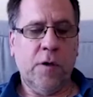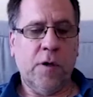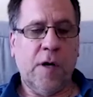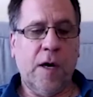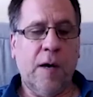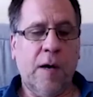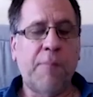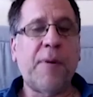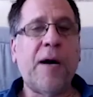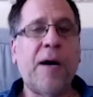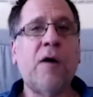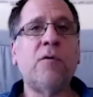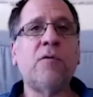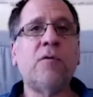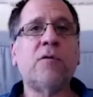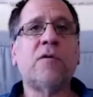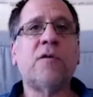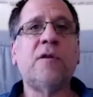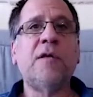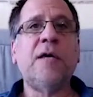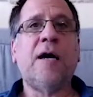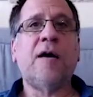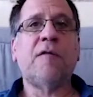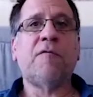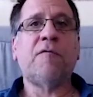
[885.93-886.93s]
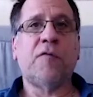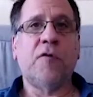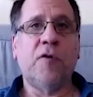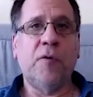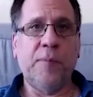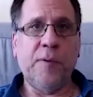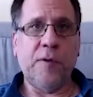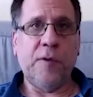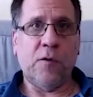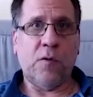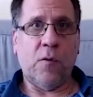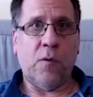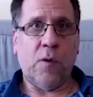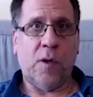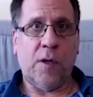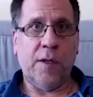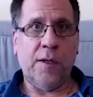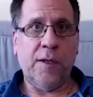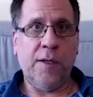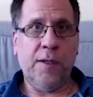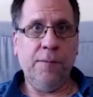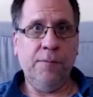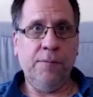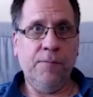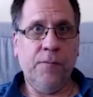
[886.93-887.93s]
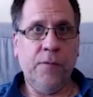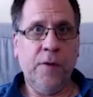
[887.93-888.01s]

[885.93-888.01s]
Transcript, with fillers: about the adverbial qualia.